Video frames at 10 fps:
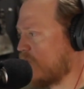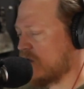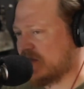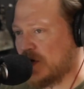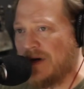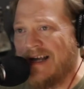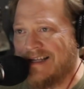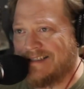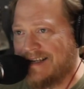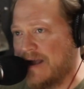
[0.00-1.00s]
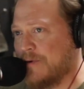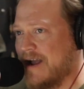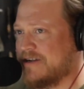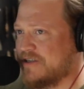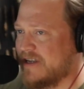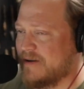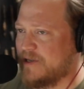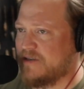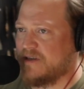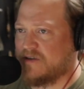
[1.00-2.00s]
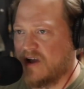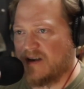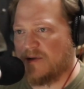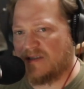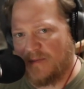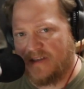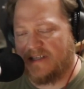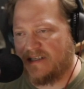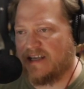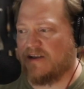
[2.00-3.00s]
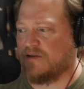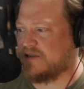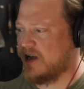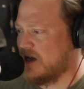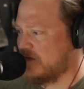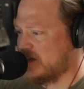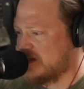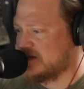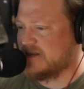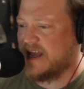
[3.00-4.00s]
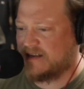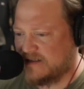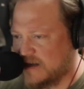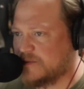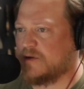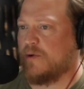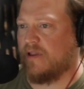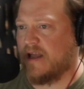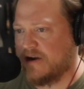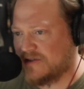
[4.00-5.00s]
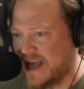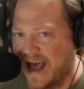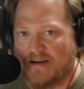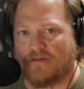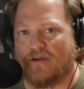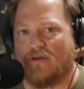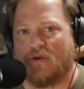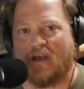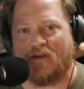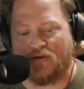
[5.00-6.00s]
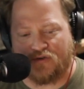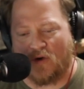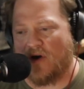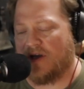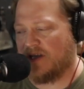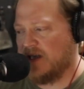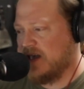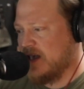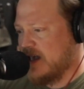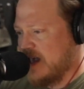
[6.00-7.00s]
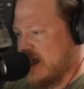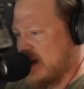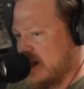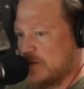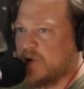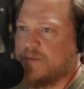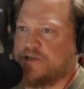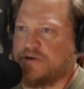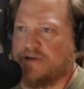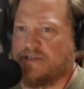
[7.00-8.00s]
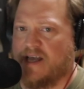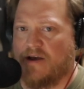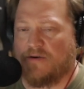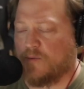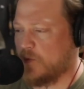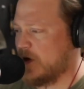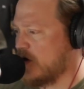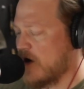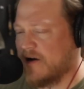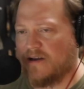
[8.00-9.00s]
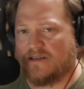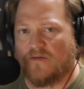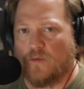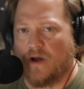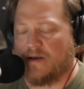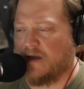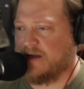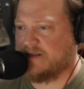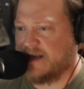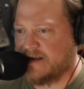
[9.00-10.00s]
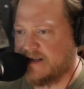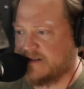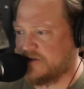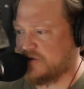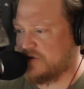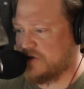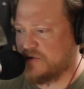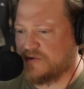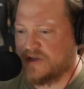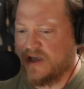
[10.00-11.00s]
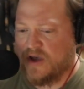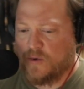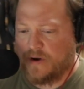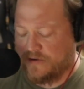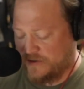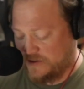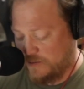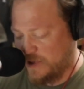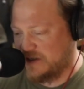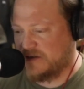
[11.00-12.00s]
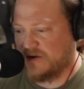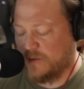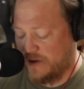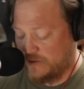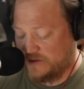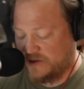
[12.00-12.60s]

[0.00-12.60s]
So today we're actually going to be talking about some of the details of these next subsequent layers after you get your drawing and imprimatura down, regardless of what technique that you use, whether it's a bistre, whether it's a